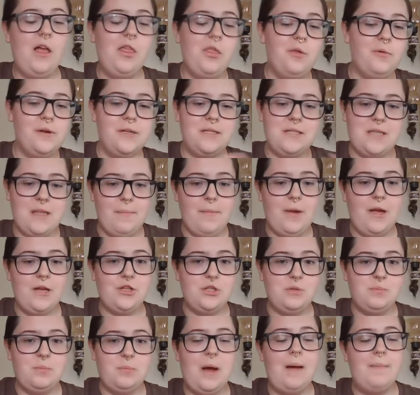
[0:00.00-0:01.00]
otherwise they might
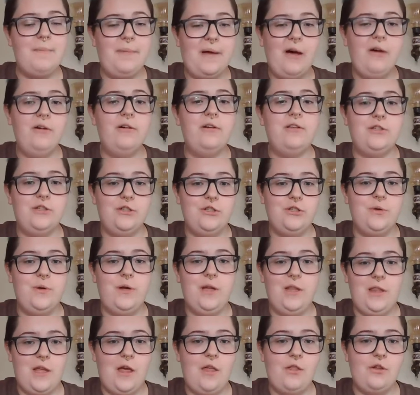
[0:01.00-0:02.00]
just pop out as you're
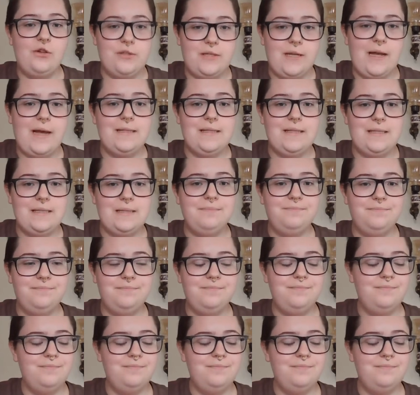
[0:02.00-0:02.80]
doing the other sides.